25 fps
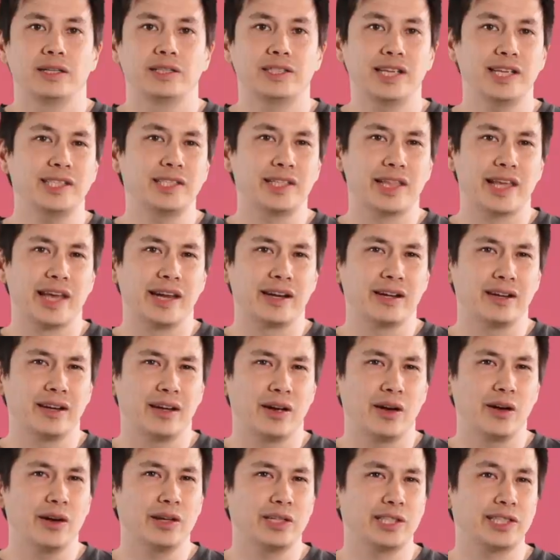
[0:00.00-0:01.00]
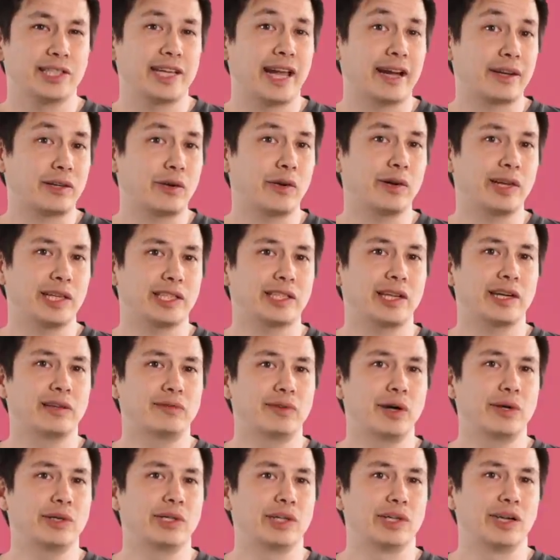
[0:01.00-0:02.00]
Since then, Earth's tectonics and
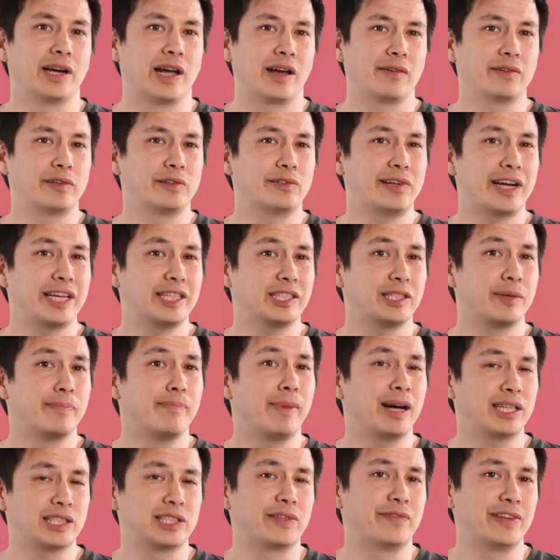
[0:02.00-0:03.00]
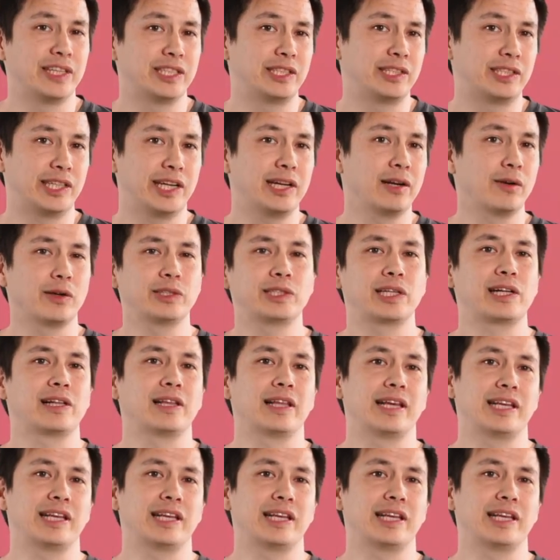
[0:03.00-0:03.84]
erosion have erased much of its geological